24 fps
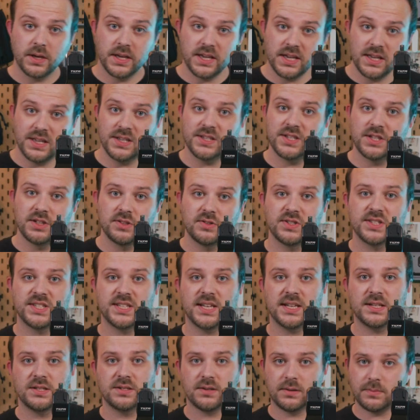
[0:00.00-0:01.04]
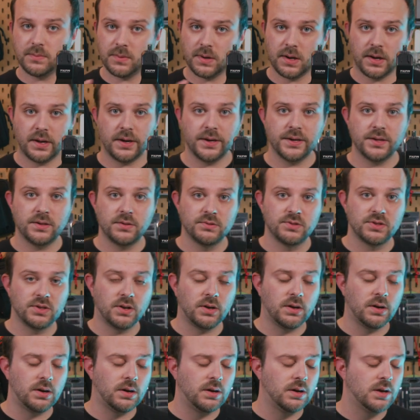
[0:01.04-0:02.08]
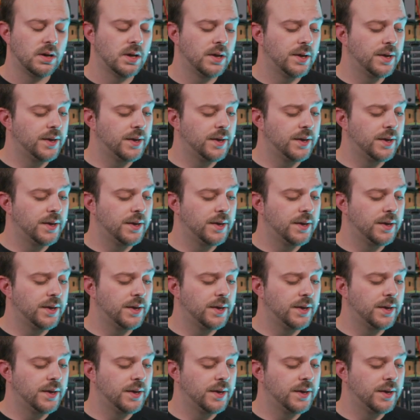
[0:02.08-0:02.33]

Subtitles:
easy to set up, like you saw,